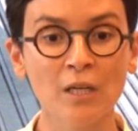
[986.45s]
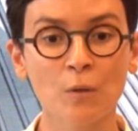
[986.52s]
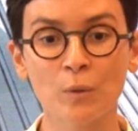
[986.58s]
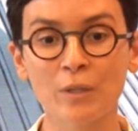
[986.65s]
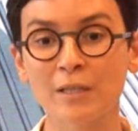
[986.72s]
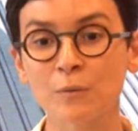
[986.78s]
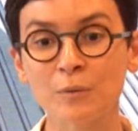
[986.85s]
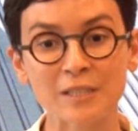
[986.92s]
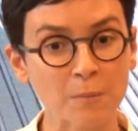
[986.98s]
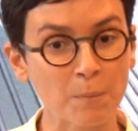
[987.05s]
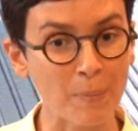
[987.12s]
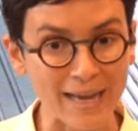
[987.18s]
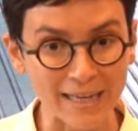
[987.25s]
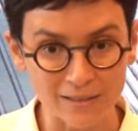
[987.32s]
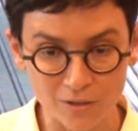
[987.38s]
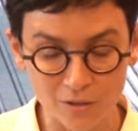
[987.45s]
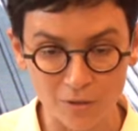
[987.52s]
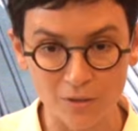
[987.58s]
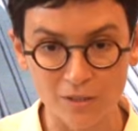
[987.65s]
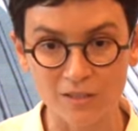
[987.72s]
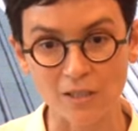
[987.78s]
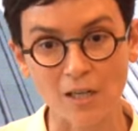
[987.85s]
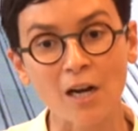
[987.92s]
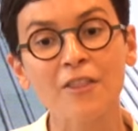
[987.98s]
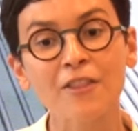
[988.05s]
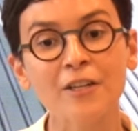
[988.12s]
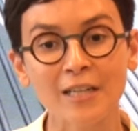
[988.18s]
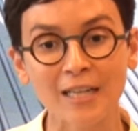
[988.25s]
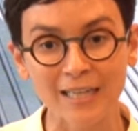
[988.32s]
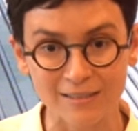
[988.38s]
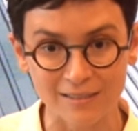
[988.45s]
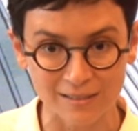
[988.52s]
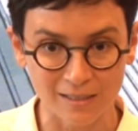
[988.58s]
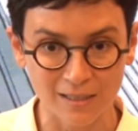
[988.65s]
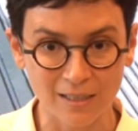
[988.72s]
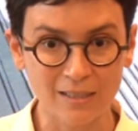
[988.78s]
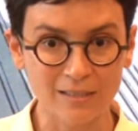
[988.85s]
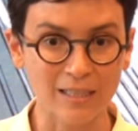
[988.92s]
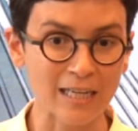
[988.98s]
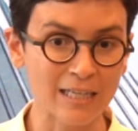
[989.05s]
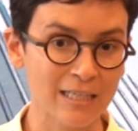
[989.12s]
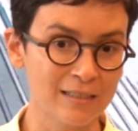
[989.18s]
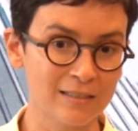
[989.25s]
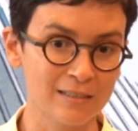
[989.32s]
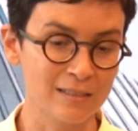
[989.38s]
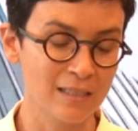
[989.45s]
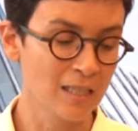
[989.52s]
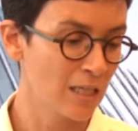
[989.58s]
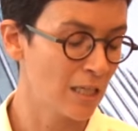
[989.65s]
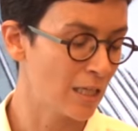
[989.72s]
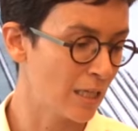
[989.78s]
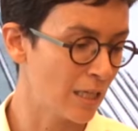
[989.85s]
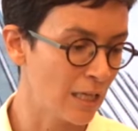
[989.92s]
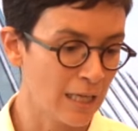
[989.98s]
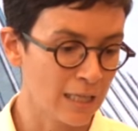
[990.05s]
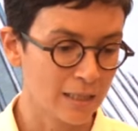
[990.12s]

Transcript: with the respect to this otherness that is, uh,